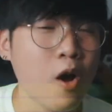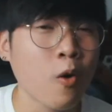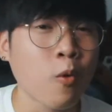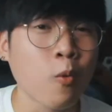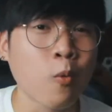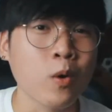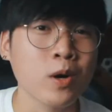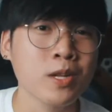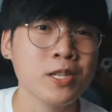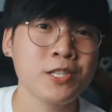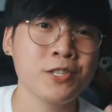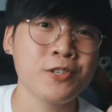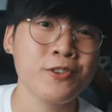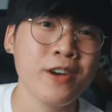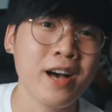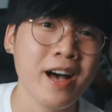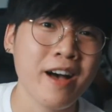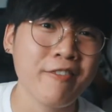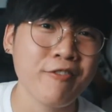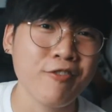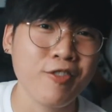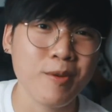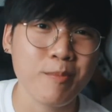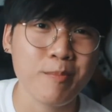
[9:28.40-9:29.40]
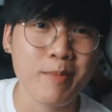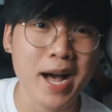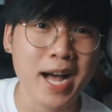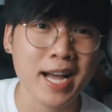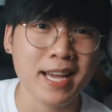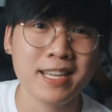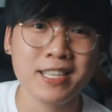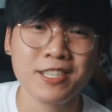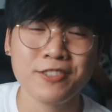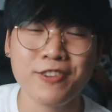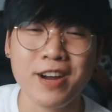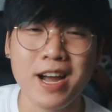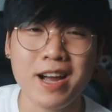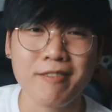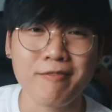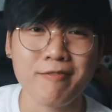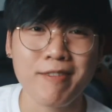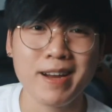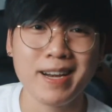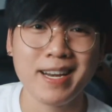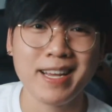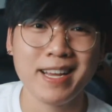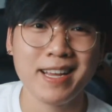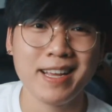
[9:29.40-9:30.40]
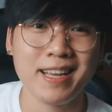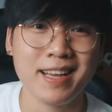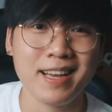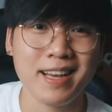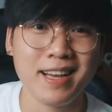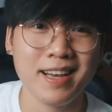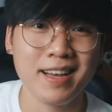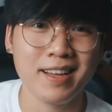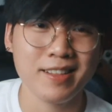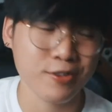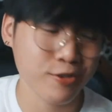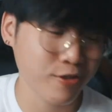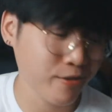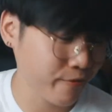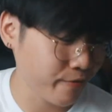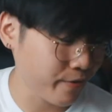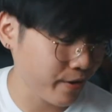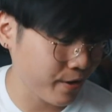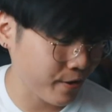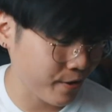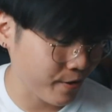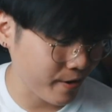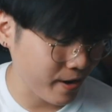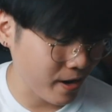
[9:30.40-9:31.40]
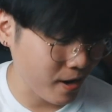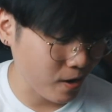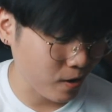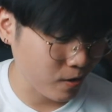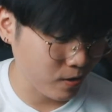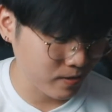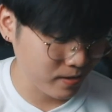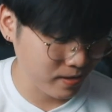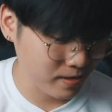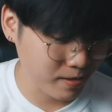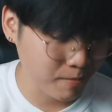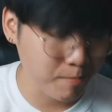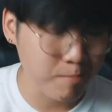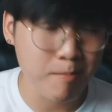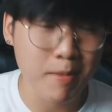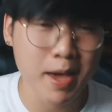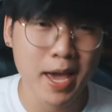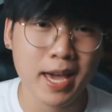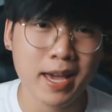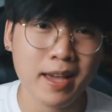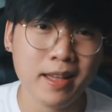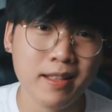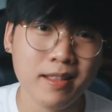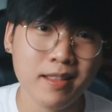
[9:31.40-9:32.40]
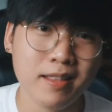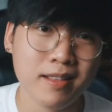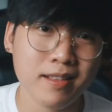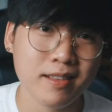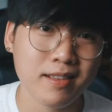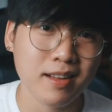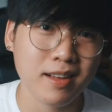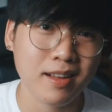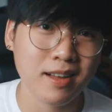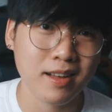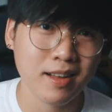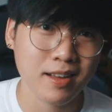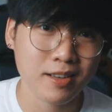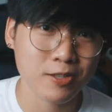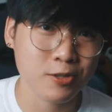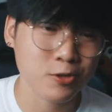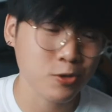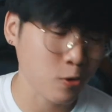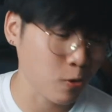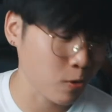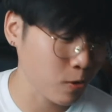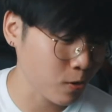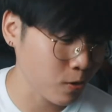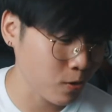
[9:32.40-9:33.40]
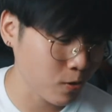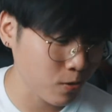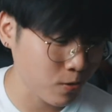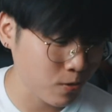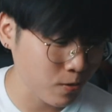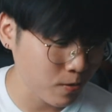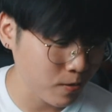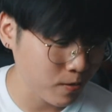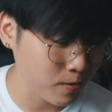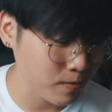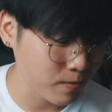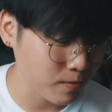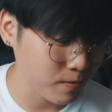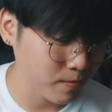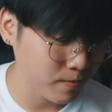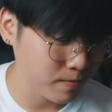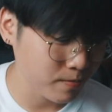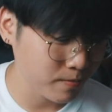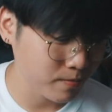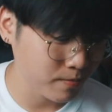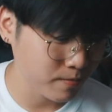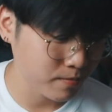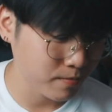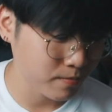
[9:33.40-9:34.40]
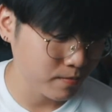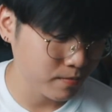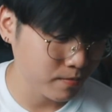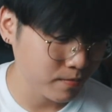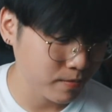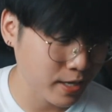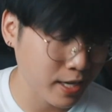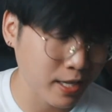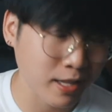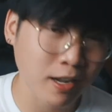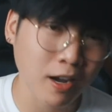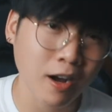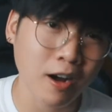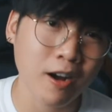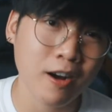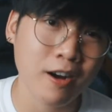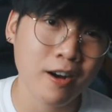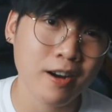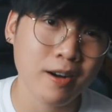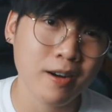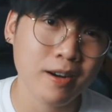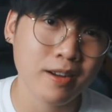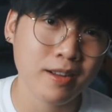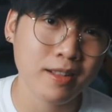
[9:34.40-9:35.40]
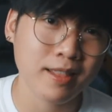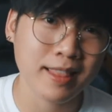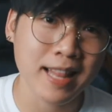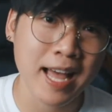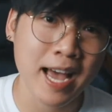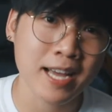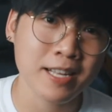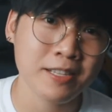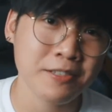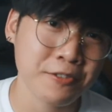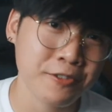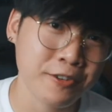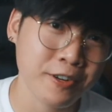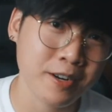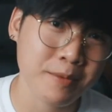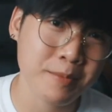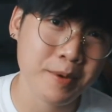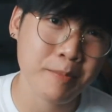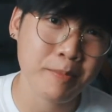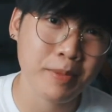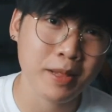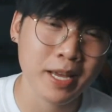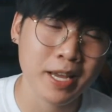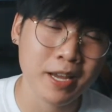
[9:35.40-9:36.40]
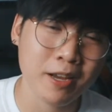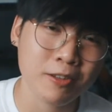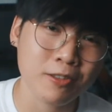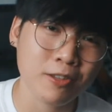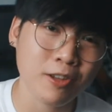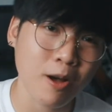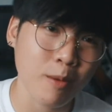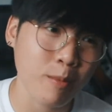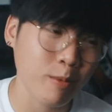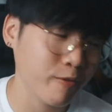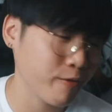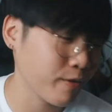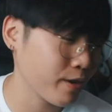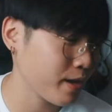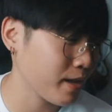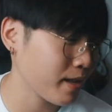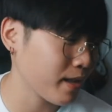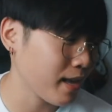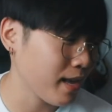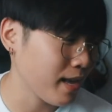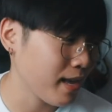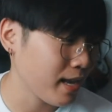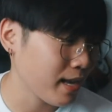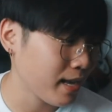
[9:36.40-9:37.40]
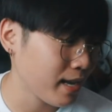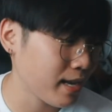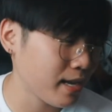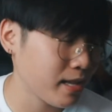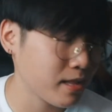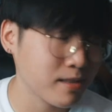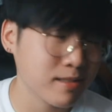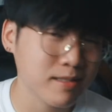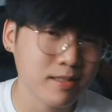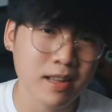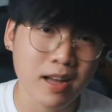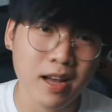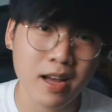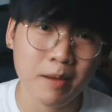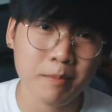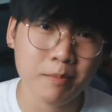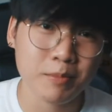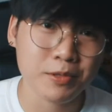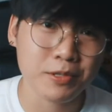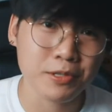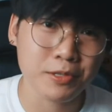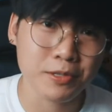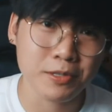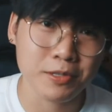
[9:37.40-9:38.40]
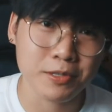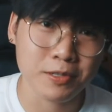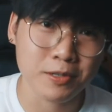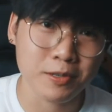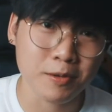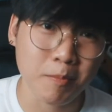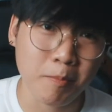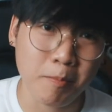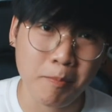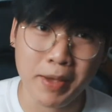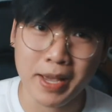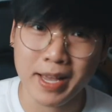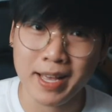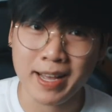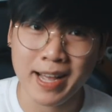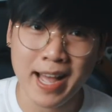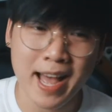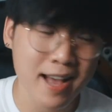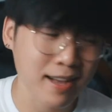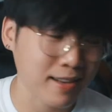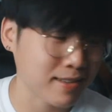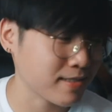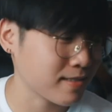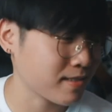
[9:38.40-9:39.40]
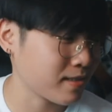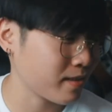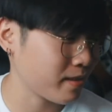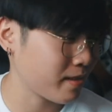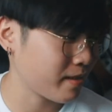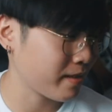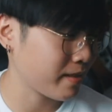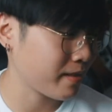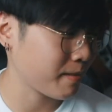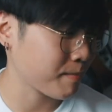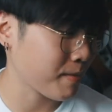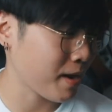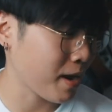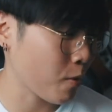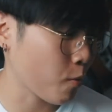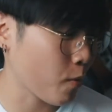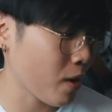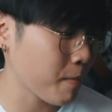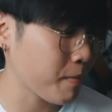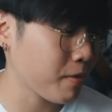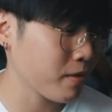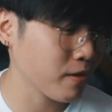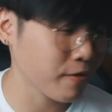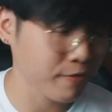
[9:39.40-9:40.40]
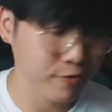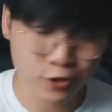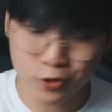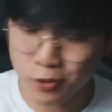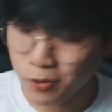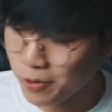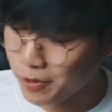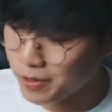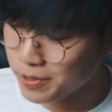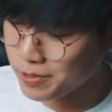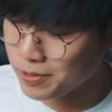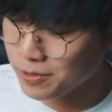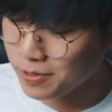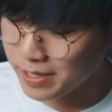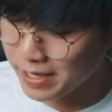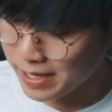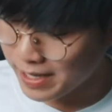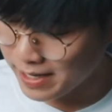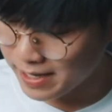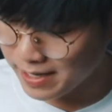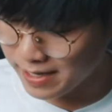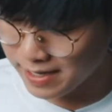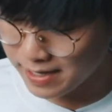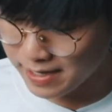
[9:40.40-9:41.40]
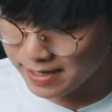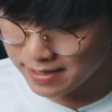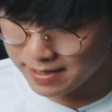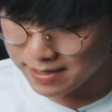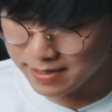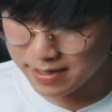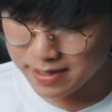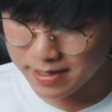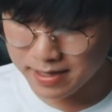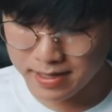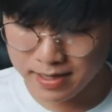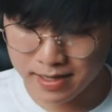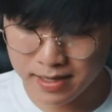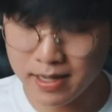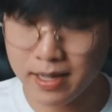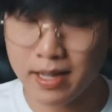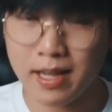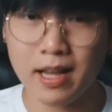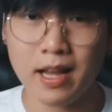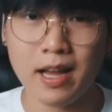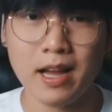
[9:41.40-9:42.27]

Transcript: Once you have the backing track ready and you figure out the main solo guitar lines you're gonna be playing on top of it, it's time to pick an axe. My weapon of choice today is the